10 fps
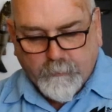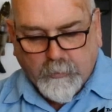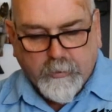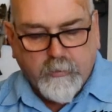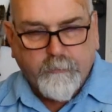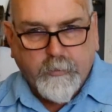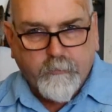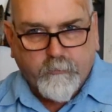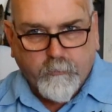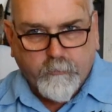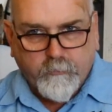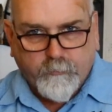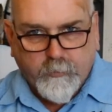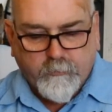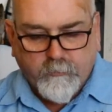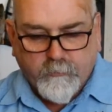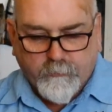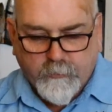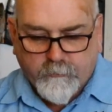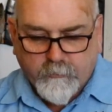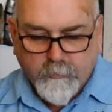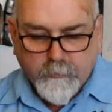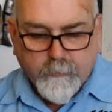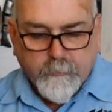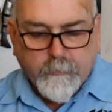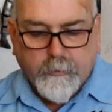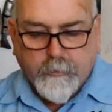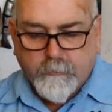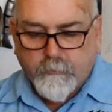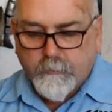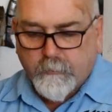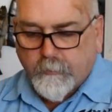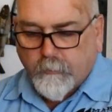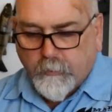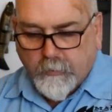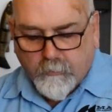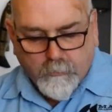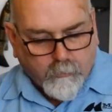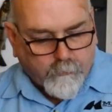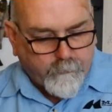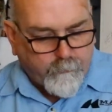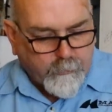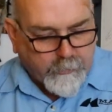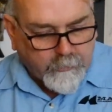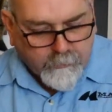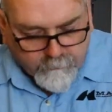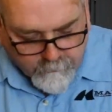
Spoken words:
any of those sorts of species of fish, and it'll get you off and running. And it's